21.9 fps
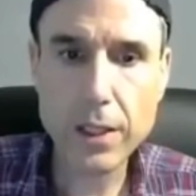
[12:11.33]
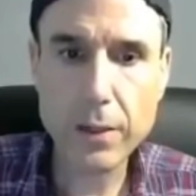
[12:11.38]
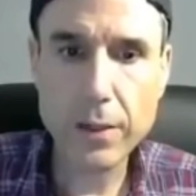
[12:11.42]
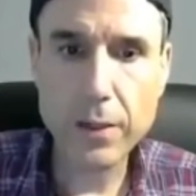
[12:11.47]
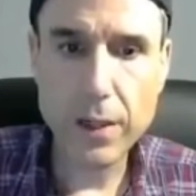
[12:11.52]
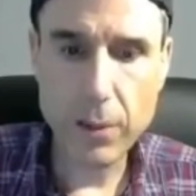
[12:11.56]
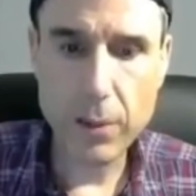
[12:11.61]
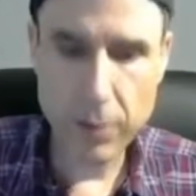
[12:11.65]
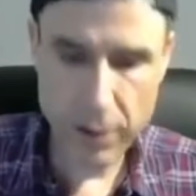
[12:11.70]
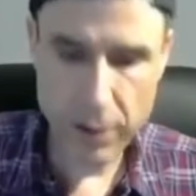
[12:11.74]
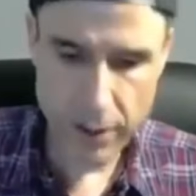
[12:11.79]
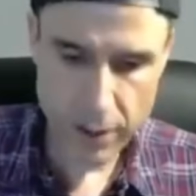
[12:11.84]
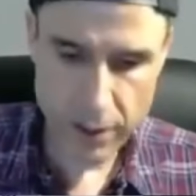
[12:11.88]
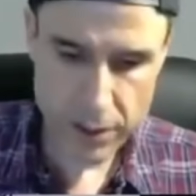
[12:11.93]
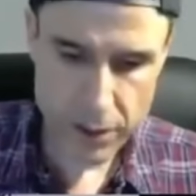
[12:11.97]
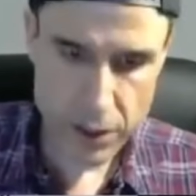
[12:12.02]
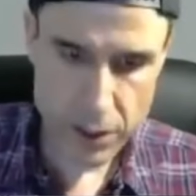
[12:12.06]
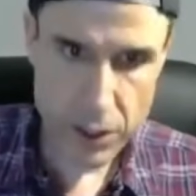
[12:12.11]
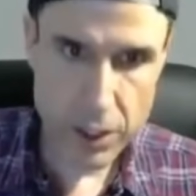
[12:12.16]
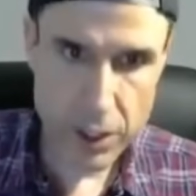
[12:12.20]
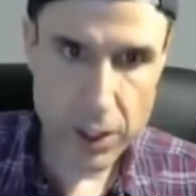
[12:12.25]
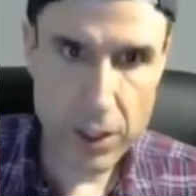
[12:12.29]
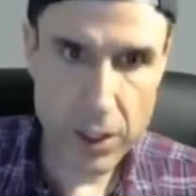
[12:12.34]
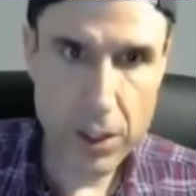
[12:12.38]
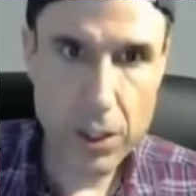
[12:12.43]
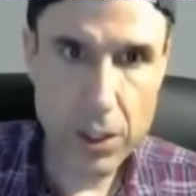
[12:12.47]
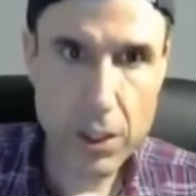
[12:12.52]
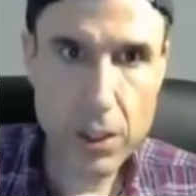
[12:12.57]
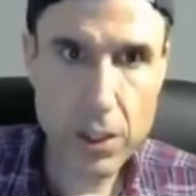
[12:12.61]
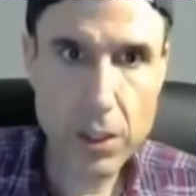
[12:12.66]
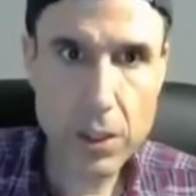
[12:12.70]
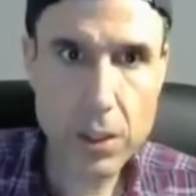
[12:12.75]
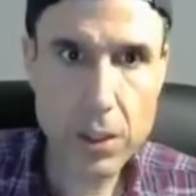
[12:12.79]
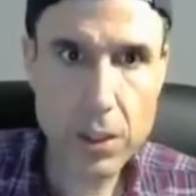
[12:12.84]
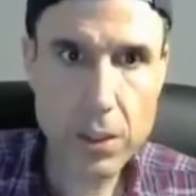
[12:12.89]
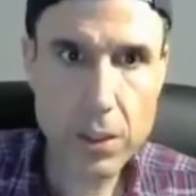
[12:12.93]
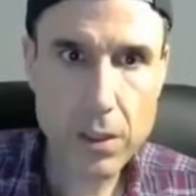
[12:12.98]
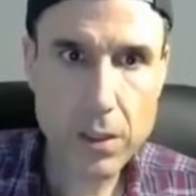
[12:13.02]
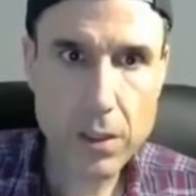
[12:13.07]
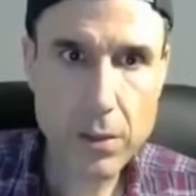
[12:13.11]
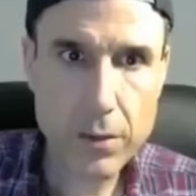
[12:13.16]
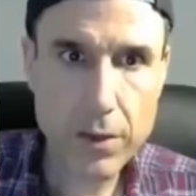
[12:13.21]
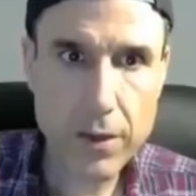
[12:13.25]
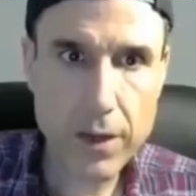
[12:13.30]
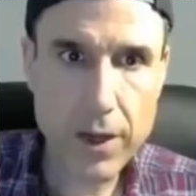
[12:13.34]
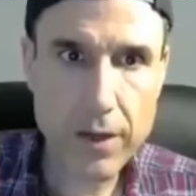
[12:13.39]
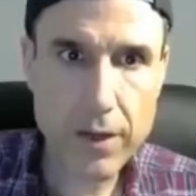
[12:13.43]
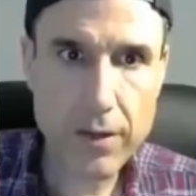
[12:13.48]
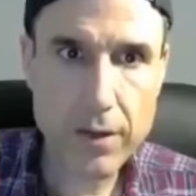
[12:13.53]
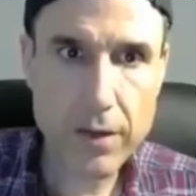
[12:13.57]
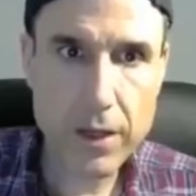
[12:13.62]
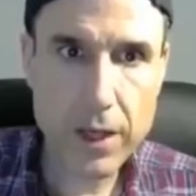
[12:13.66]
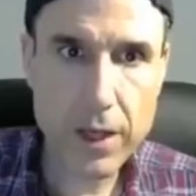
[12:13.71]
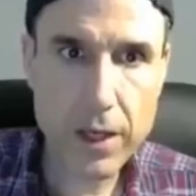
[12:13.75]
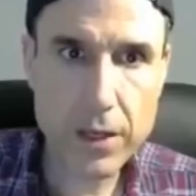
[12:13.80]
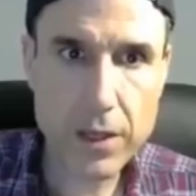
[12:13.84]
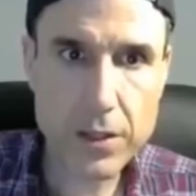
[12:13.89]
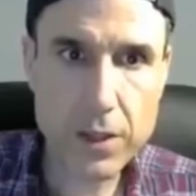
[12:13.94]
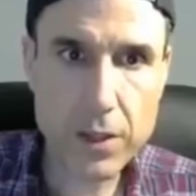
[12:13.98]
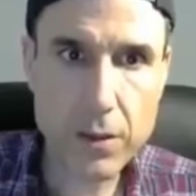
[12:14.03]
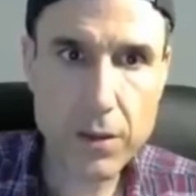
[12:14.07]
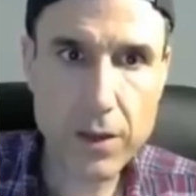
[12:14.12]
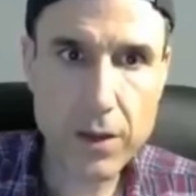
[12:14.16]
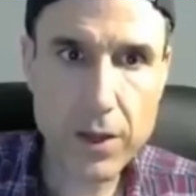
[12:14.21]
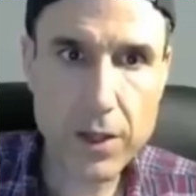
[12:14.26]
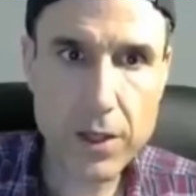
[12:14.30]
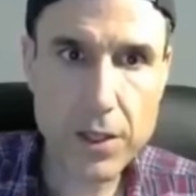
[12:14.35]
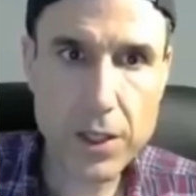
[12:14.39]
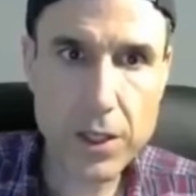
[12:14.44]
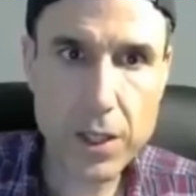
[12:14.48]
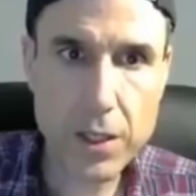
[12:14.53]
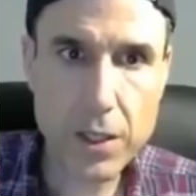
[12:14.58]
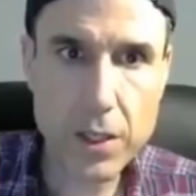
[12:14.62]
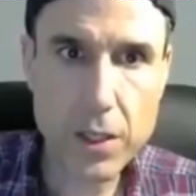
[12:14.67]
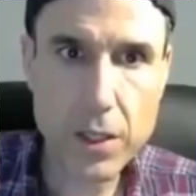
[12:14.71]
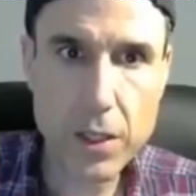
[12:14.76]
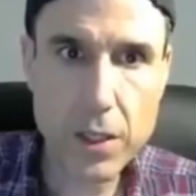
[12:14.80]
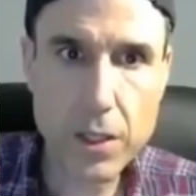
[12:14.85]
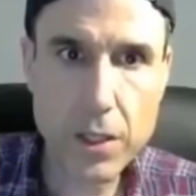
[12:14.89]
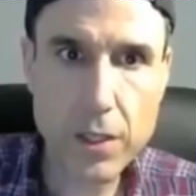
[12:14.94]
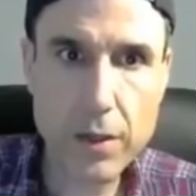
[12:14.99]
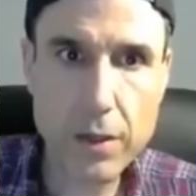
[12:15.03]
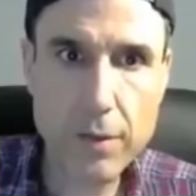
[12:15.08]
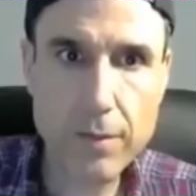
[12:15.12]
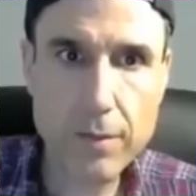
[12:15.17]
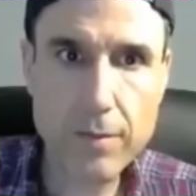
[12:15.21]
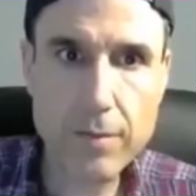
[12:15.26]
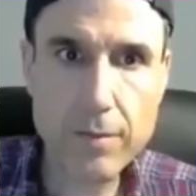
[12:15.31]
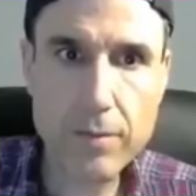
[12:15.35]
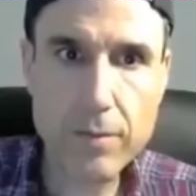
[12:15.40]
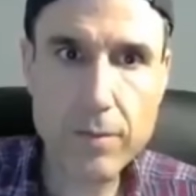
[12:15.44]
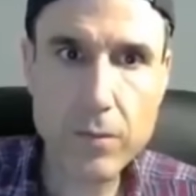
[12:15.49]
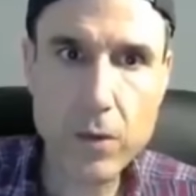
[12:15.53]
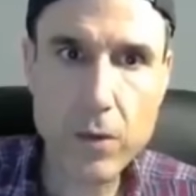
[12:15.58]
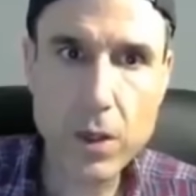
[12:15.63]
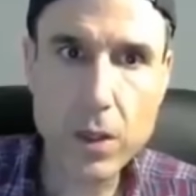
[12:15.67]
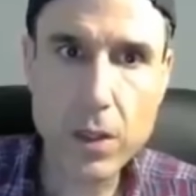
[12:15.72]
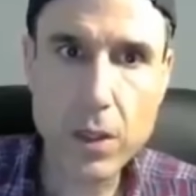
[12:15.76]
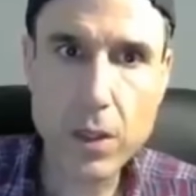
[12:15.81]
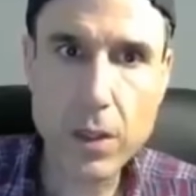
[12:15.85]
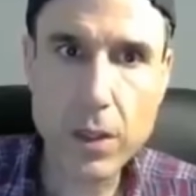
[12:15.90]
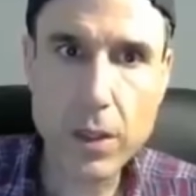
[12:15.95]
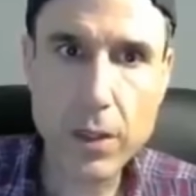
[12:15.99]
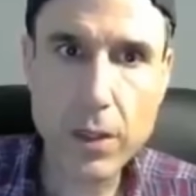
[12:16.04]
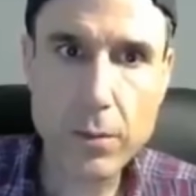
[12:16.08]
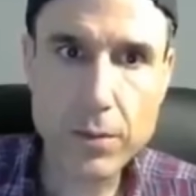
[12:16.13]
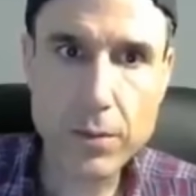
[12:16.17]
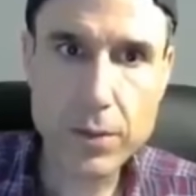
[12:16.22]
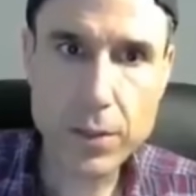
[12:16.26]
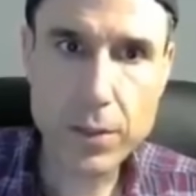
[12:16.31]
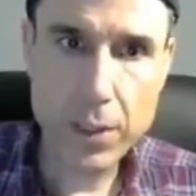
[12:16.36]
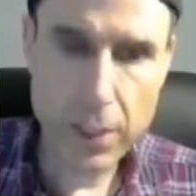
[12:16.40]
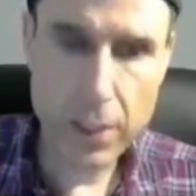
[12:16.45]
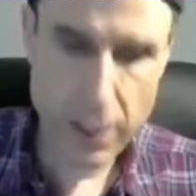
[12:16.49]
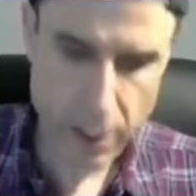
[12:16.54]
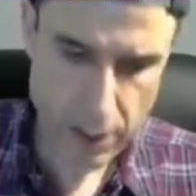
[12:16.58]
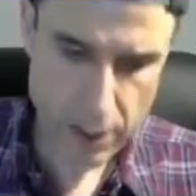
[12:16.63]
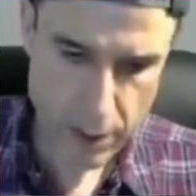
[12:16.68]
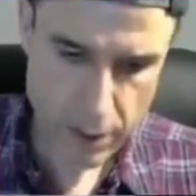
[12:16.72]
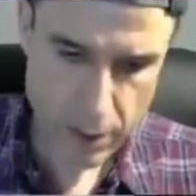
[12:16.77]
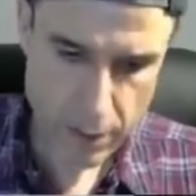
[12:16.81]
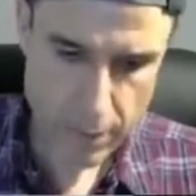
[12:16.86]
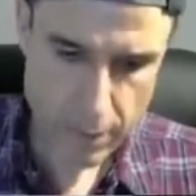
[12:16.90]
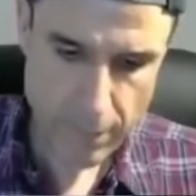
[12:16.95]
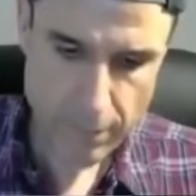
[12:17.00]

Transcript: I think we can get rid of all this shit. We don't have. Yeah, let's get rid of that shit. And we say.